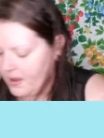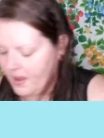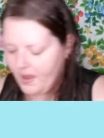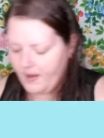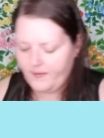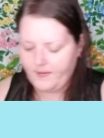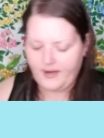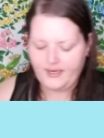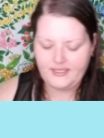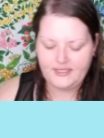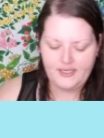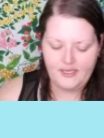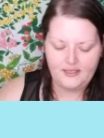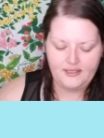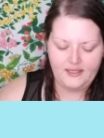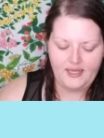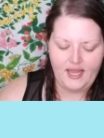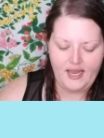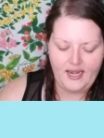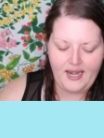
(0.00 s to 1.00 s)
All right,
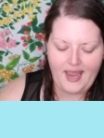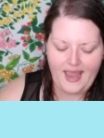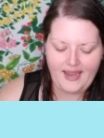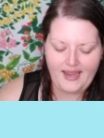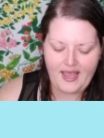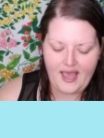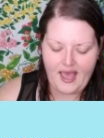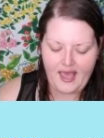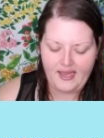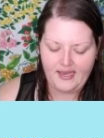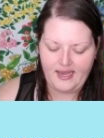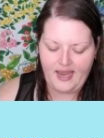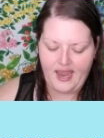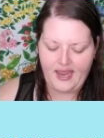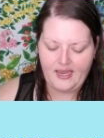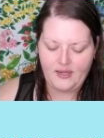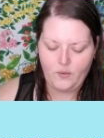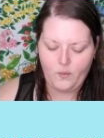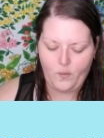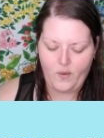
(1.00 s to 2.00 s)
then I got an
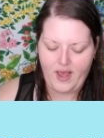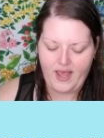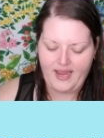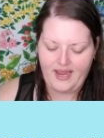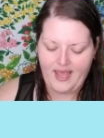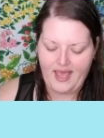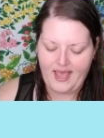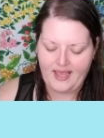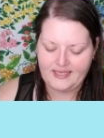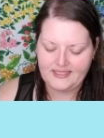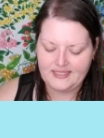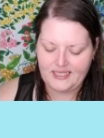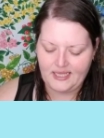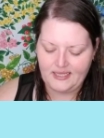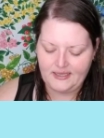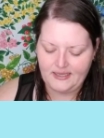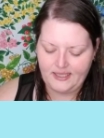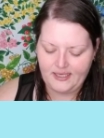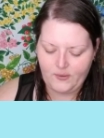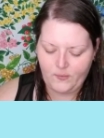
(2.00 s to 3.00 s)
NYX
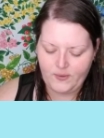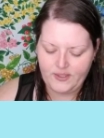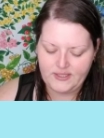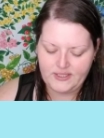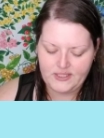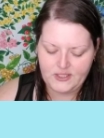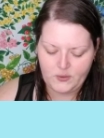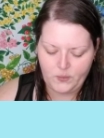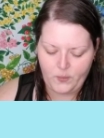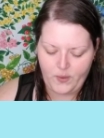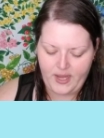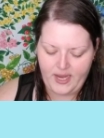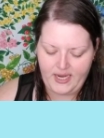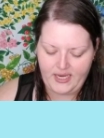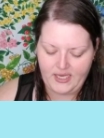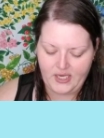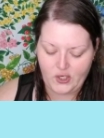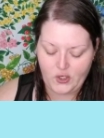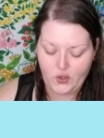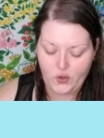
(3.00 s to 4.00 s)
Liquid
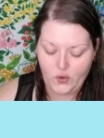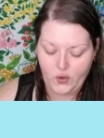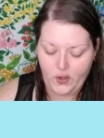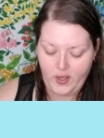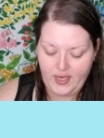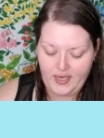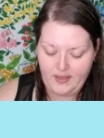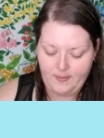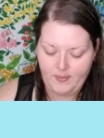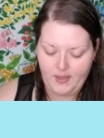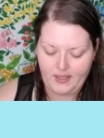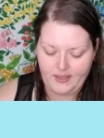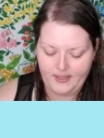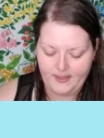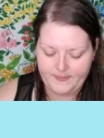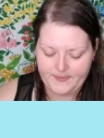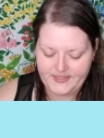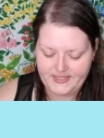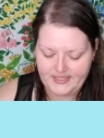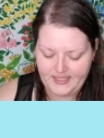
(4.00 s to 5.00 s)
Suede Cream
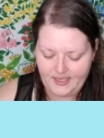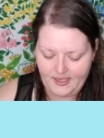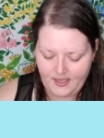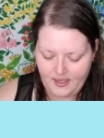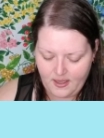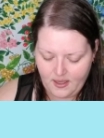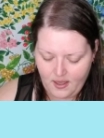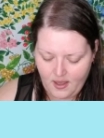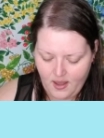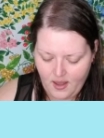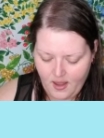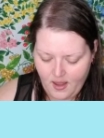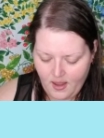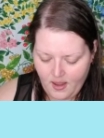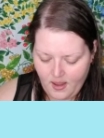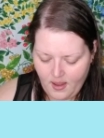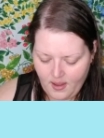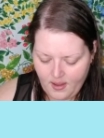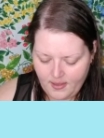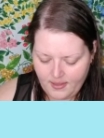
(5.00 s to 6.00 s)
Lipstick.
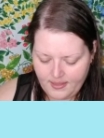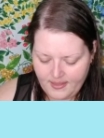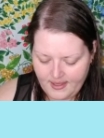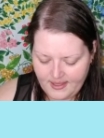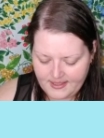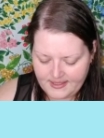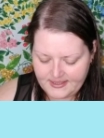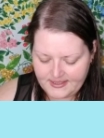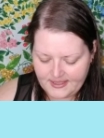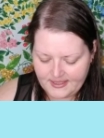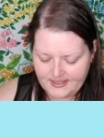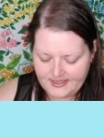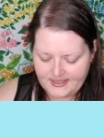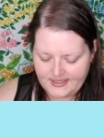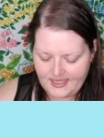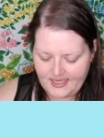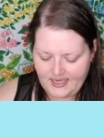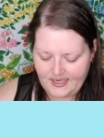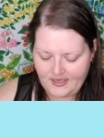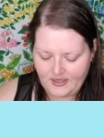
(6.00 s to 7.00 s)
This is
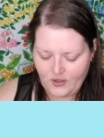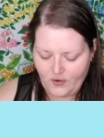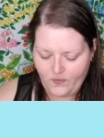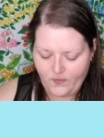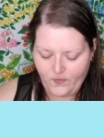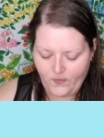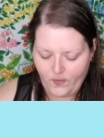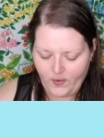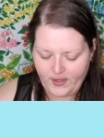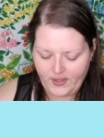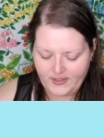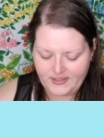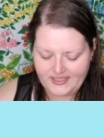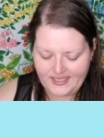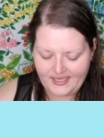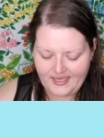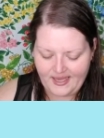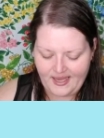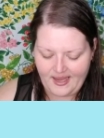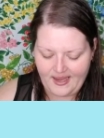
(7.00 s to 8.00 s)
in Foiled
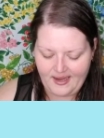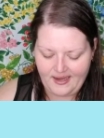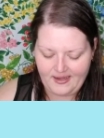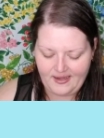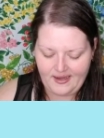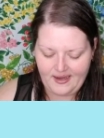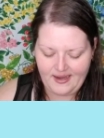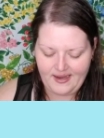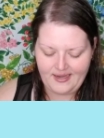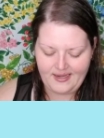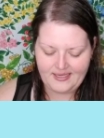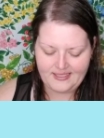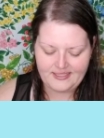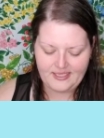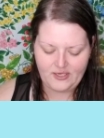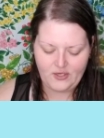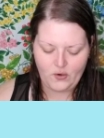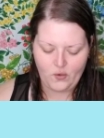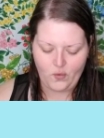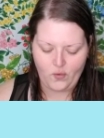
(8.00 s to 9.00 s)
Again. It is
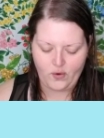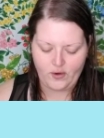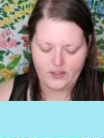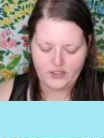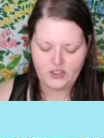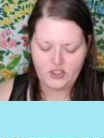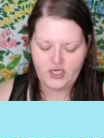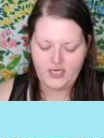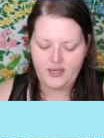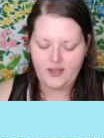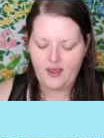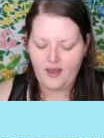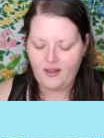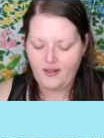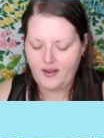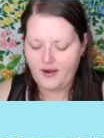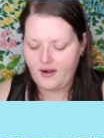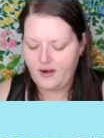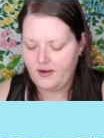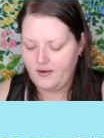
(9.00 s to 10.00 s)
an orangey
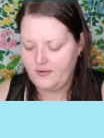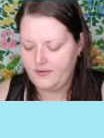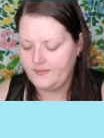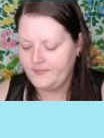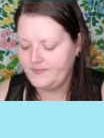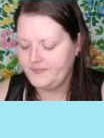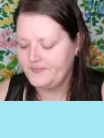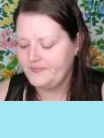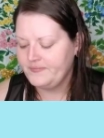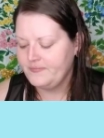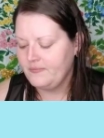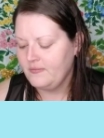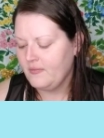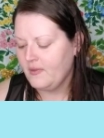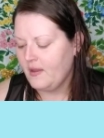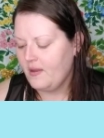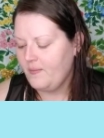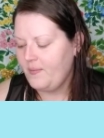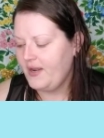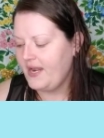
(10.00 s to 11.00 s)
color,
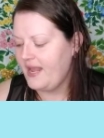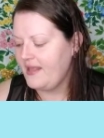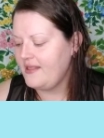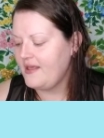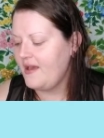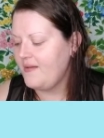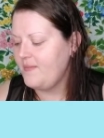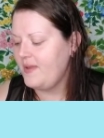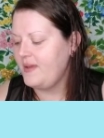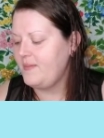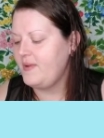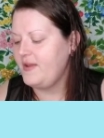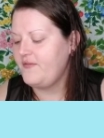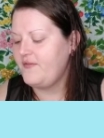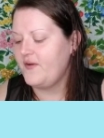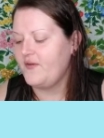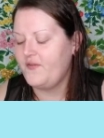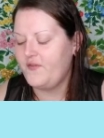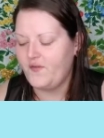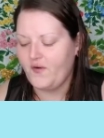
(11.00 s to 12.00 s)
but I thought maybe
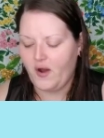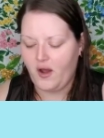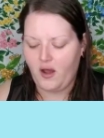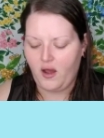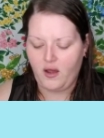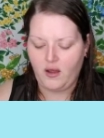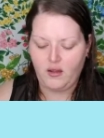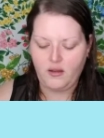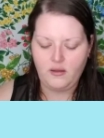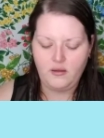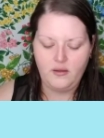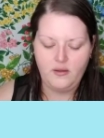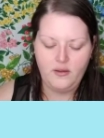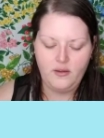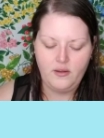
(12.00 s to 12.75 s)
for fall,